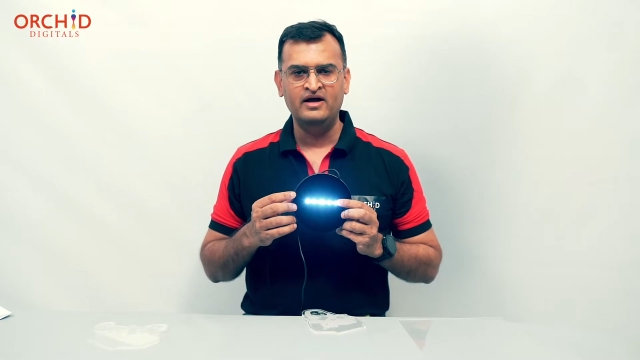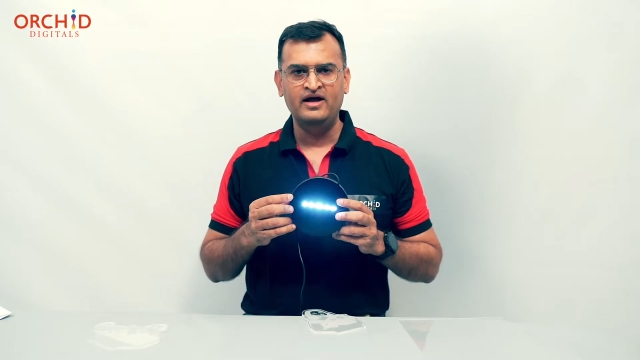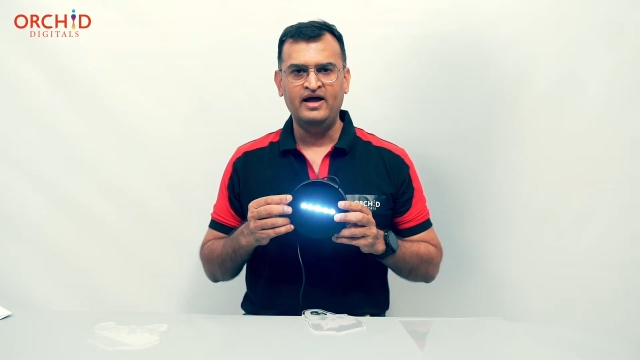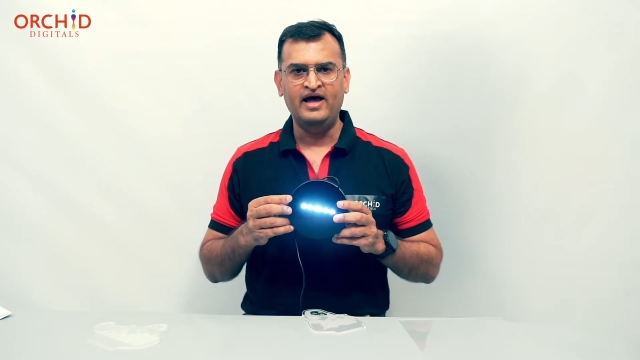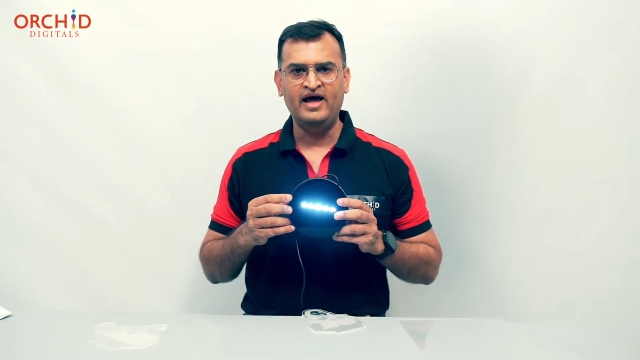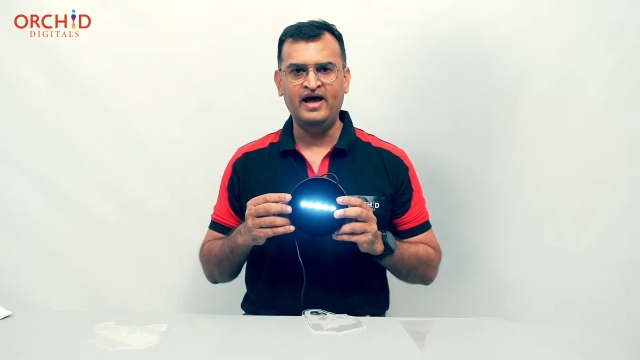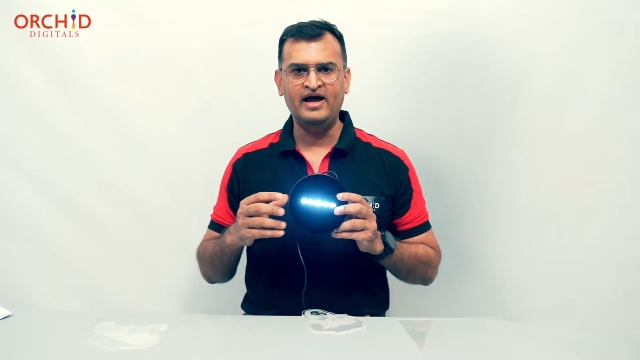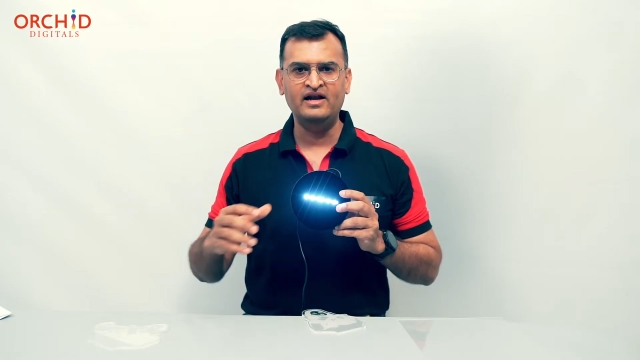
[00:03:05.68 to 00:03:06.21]

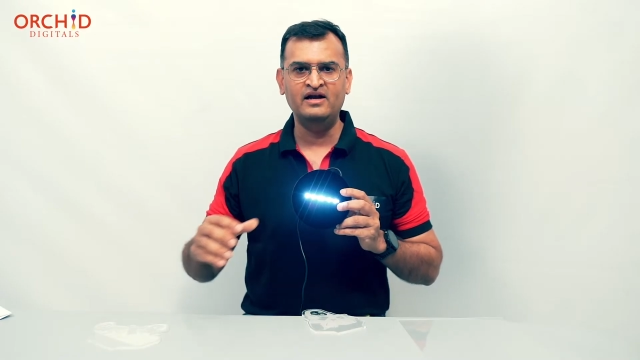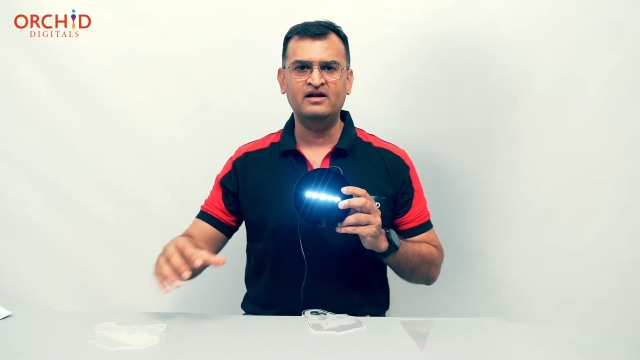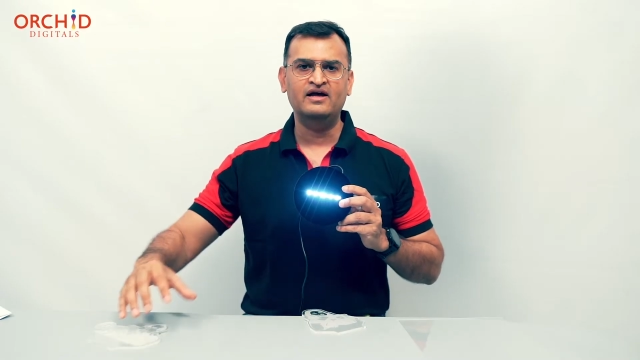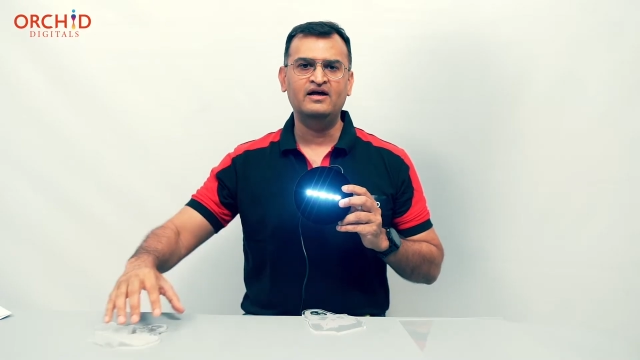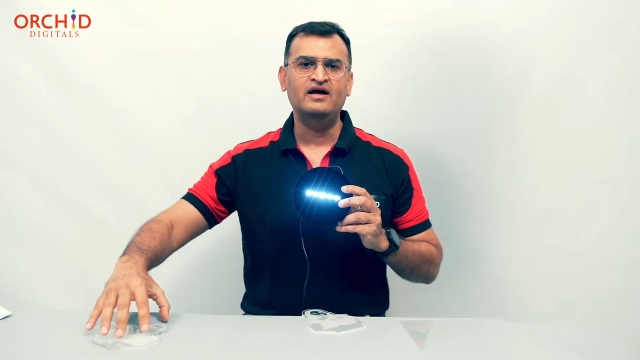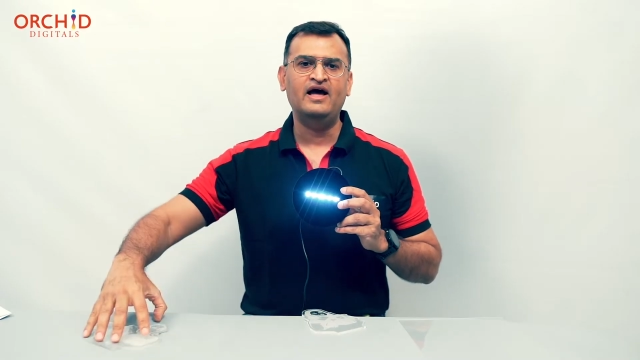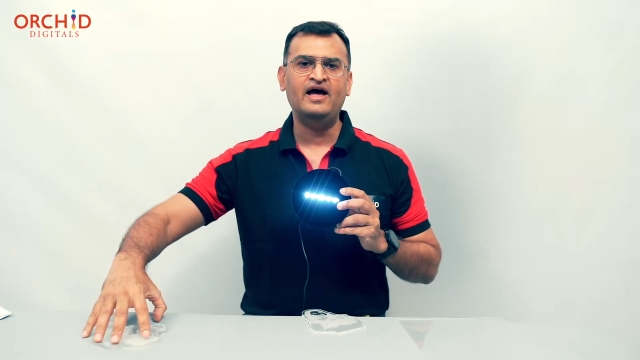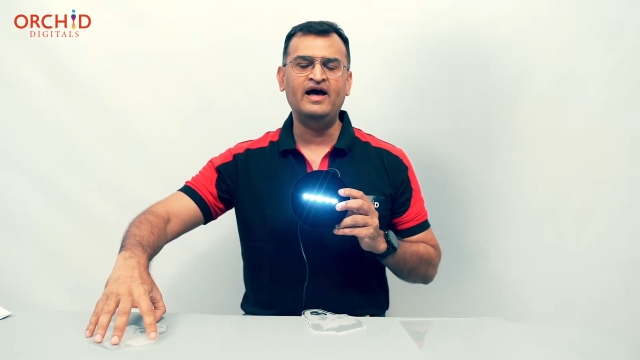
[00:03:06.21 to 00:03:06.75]
And
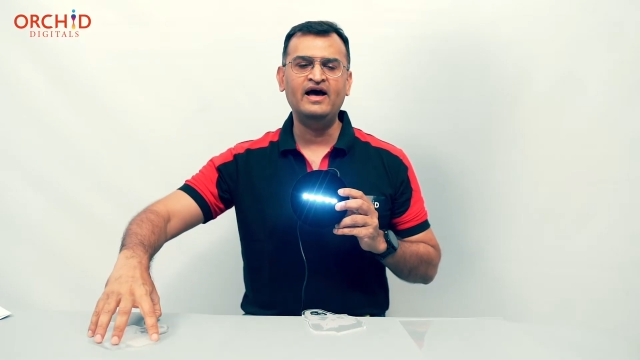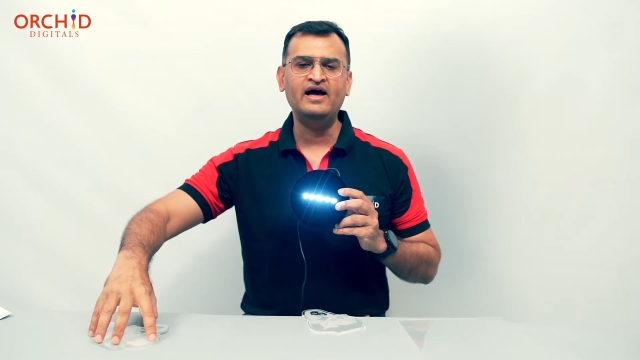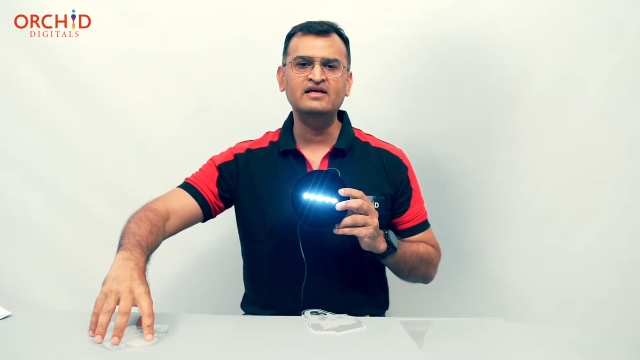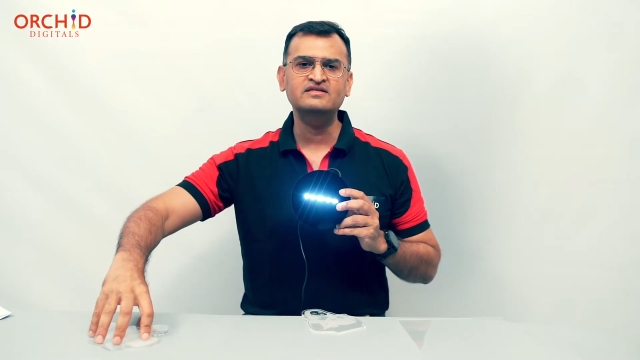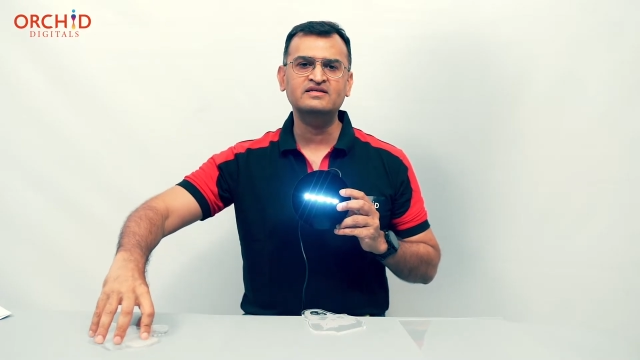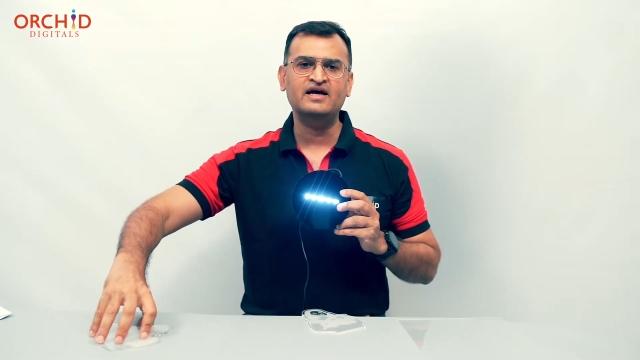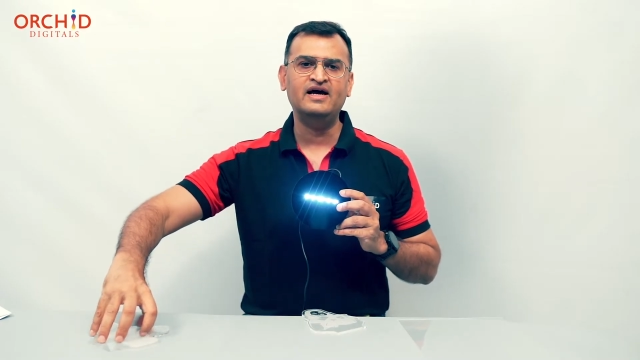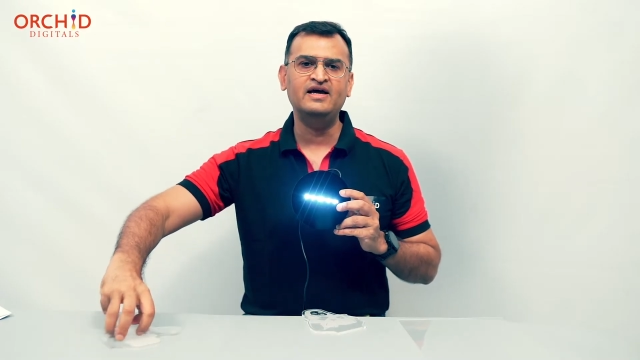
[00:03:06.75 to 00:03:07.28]

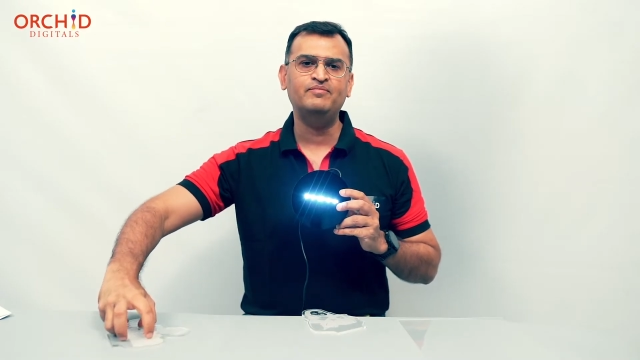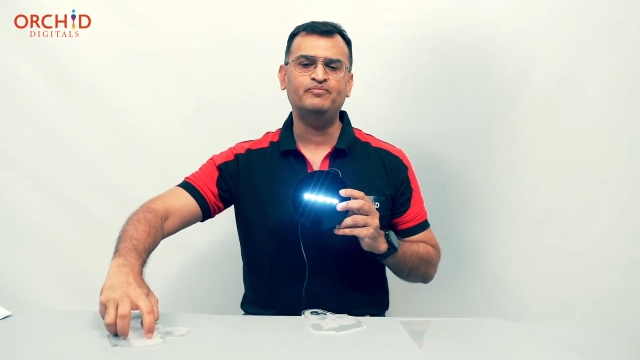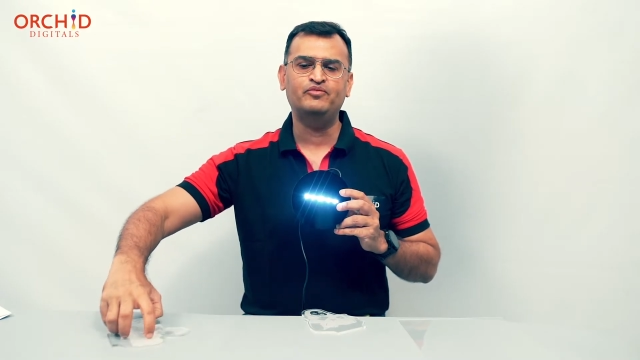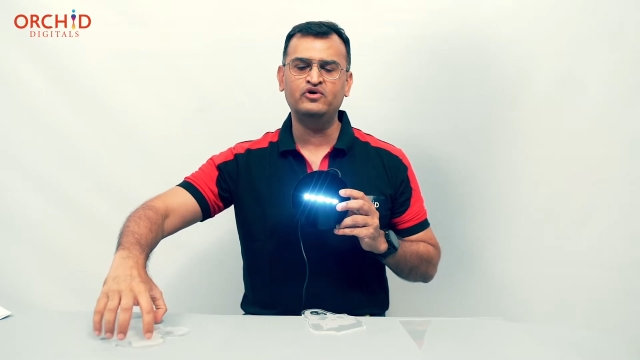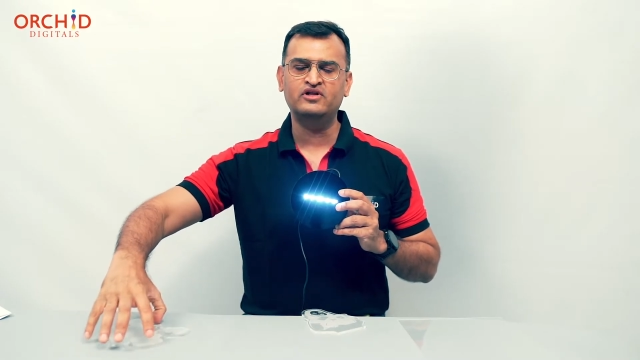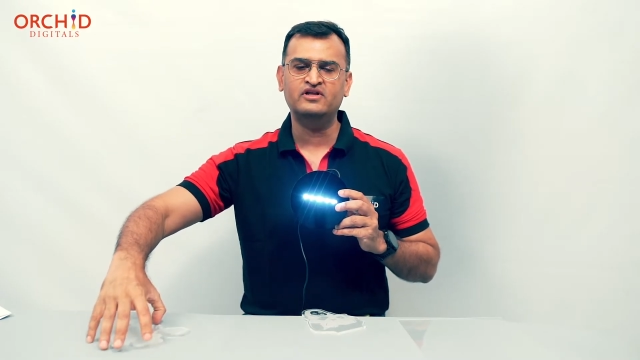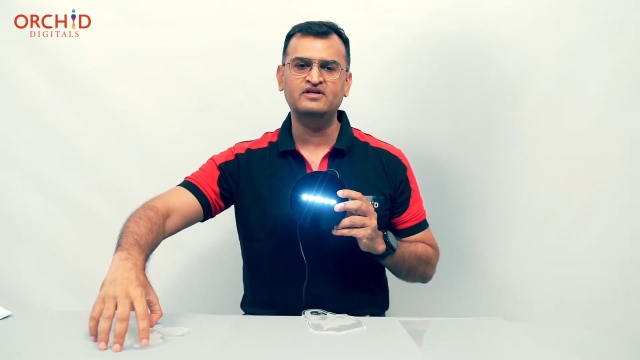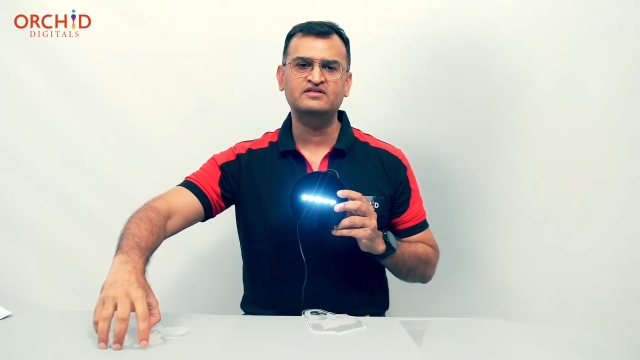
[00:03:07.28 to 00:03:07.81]
as I
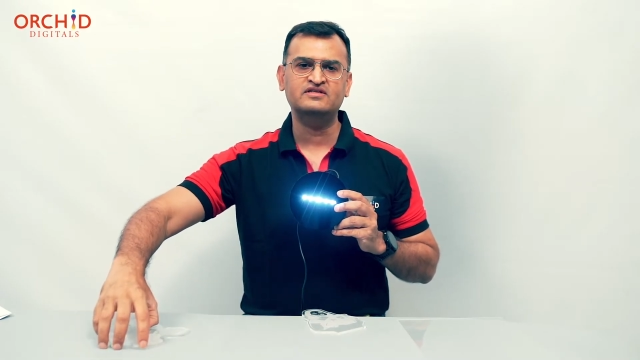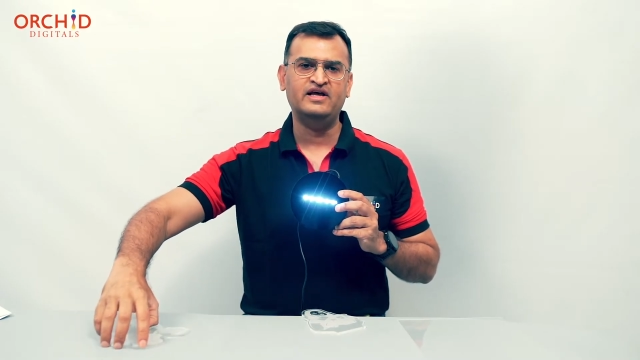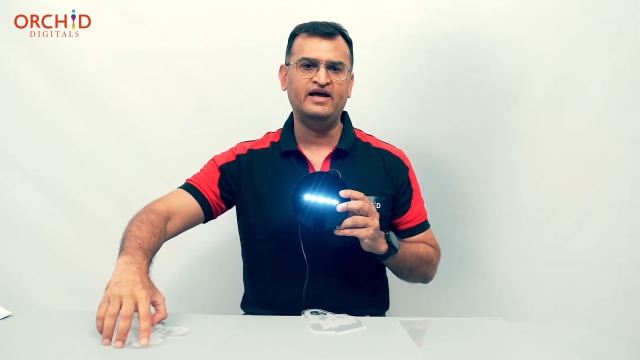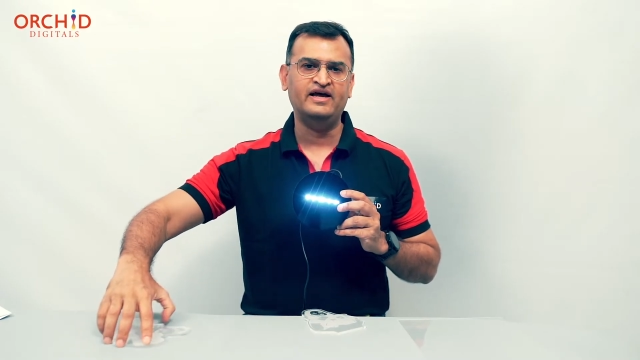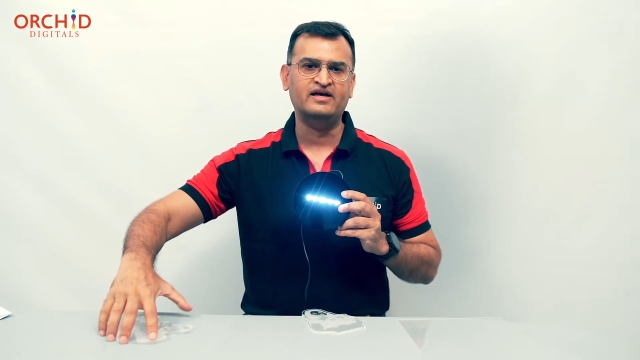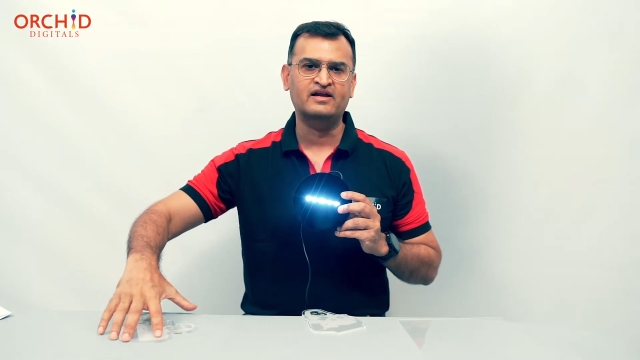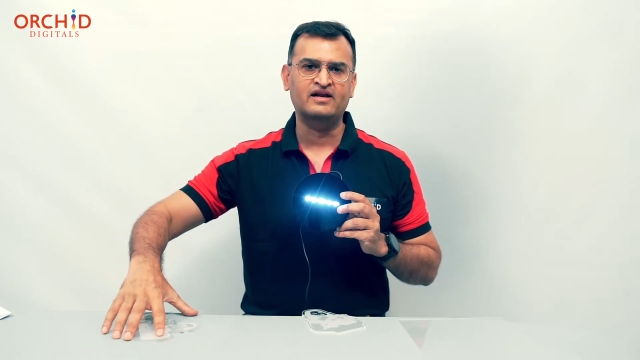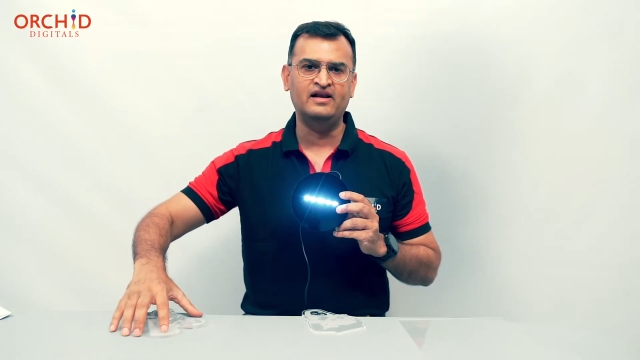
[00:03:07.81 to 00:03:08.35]
put this
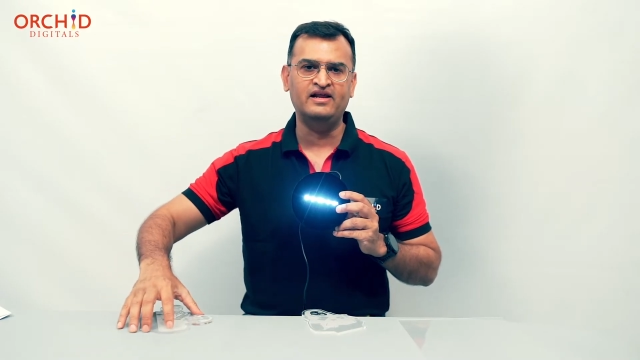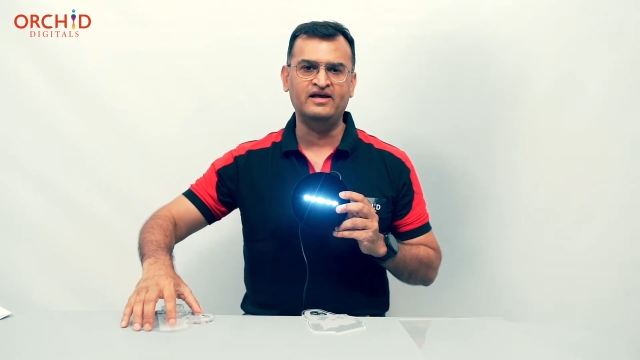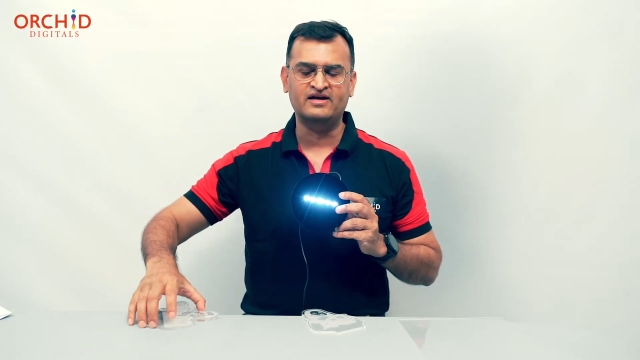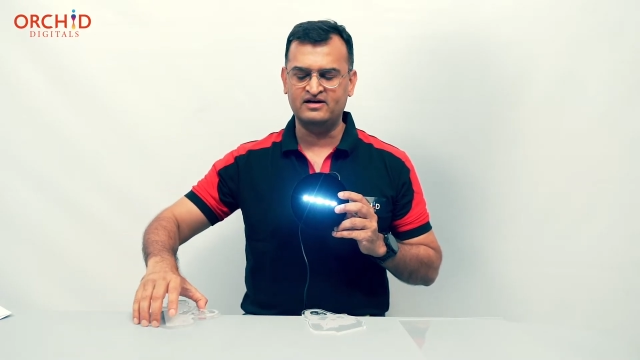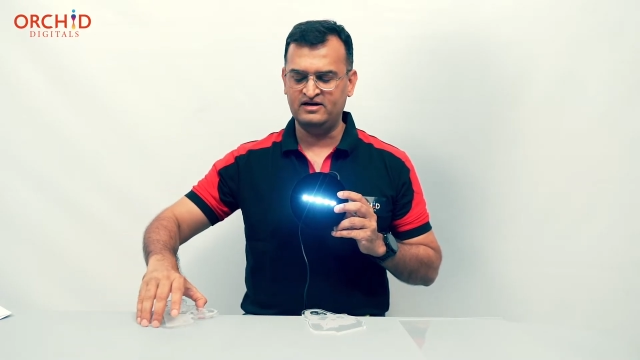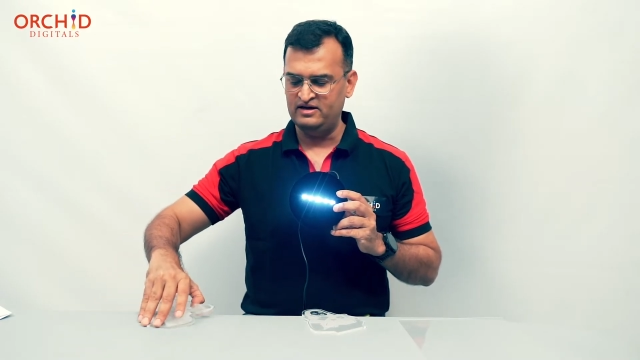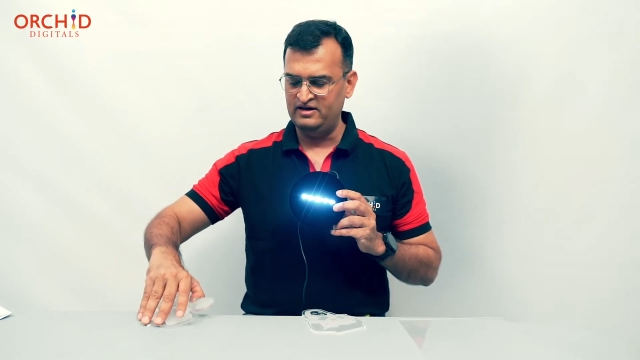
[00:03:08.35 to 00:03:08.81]
acrylic